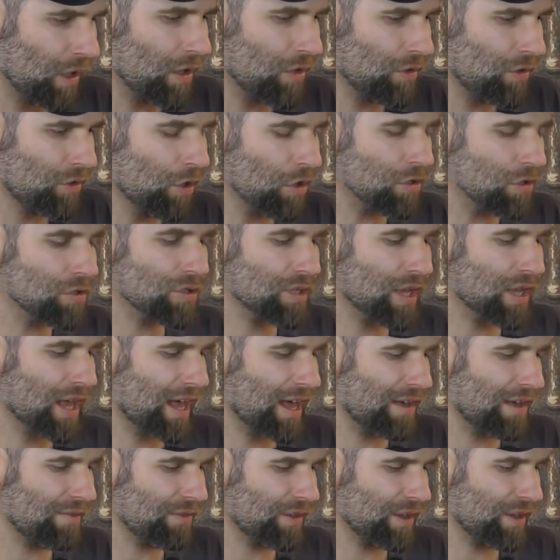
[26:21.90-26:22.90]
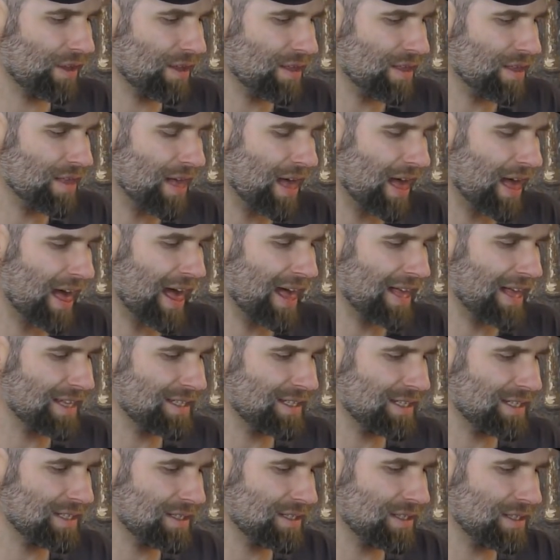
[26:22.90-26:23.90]
not have
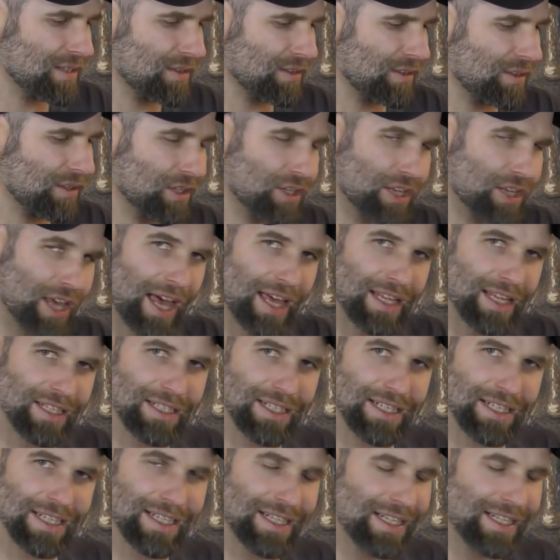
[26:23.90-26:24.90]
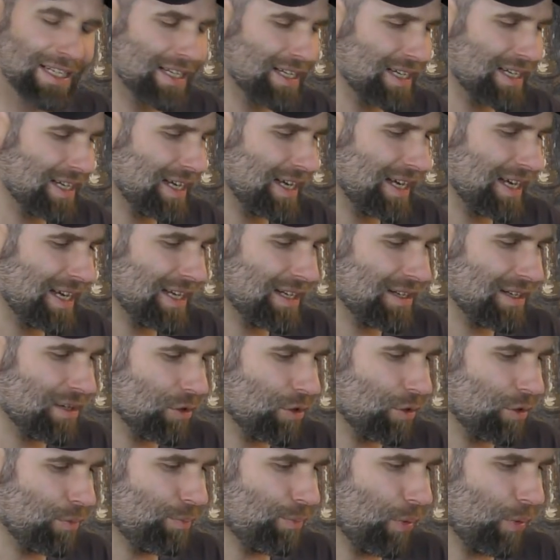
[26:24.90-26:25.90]
added the candy in
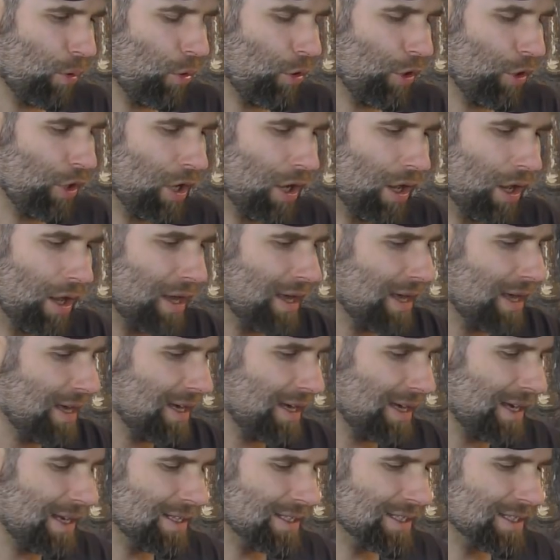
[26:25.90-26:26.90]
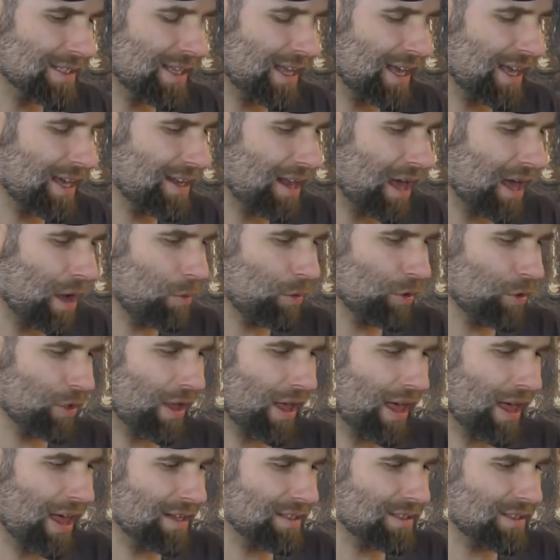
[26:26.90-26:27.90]
the boil. Instead, I would have
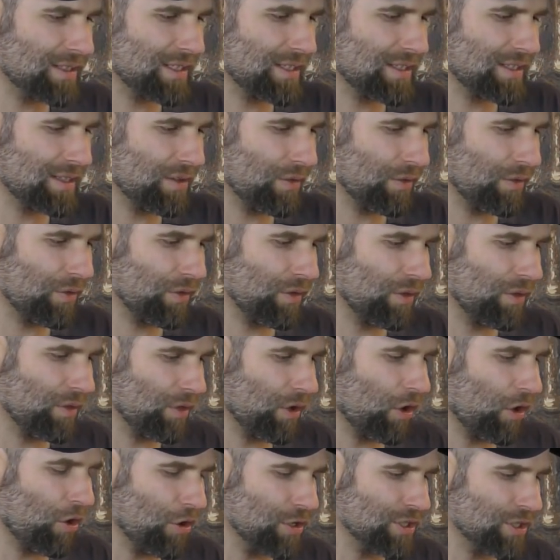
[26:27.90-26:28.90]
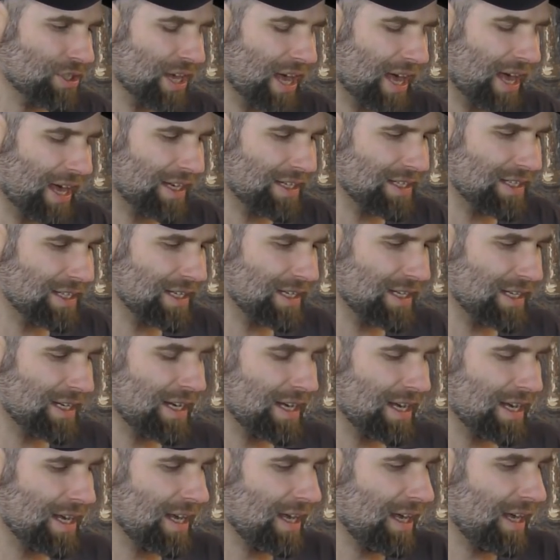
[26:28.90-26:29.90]
added the hard candy
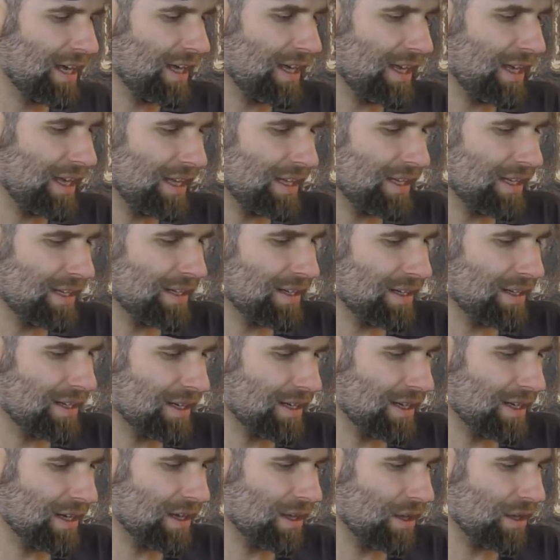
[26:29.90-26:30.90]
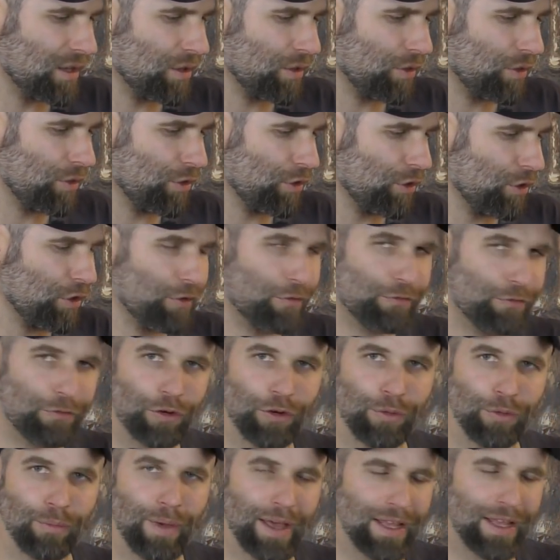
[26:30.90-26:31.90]
in the
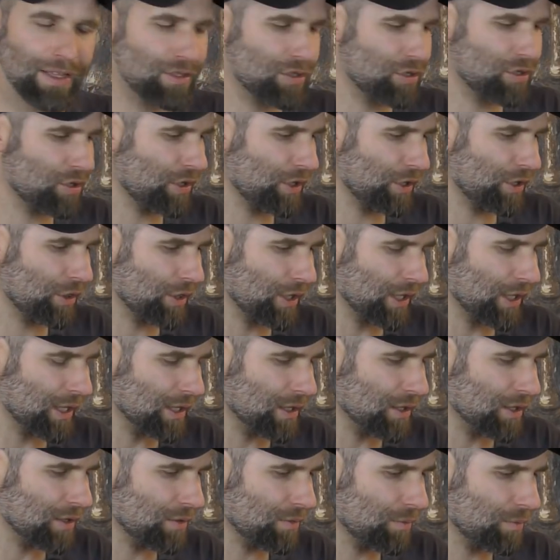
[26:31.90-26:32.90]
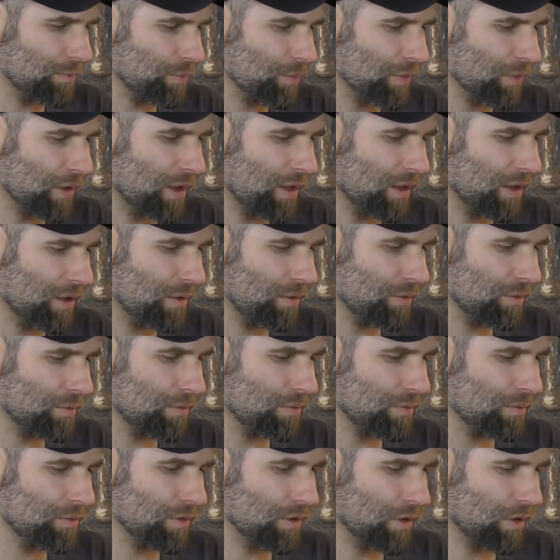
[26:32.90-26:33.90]
fermenter, I think.
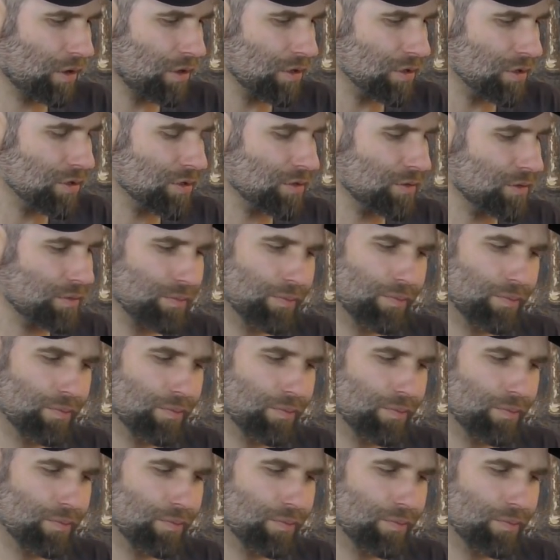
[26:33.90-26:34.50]
Because